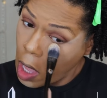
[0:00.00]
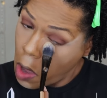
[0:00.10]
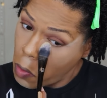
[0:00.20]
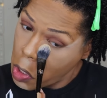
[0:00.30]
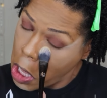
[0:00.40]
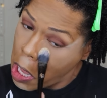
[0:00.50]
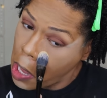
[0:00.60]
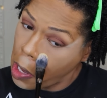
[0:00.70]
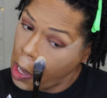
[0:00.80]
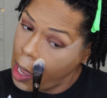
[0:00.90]

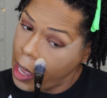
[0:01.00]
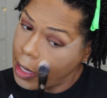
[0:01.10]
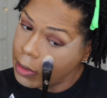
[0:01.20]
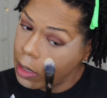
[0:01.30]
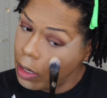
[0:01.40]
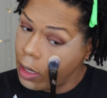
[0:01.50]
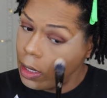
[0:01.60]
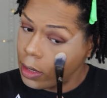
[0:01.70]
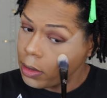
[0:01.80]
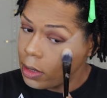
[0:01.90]
everything has
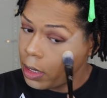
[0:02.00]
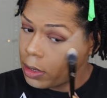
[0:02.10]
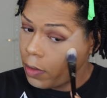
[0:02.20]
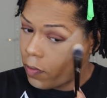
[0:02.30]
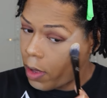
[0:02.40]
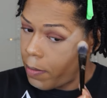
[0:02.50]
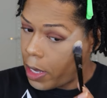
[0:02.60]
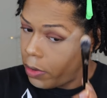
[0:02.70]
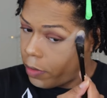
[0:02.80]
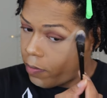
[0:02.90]
an excessive
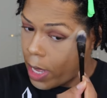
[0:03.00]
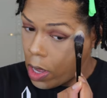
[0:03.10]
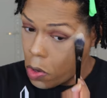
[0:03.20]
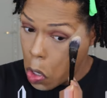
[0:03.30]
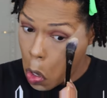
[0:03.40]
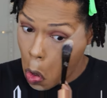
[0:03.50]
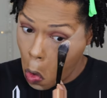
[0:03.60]
amount of powder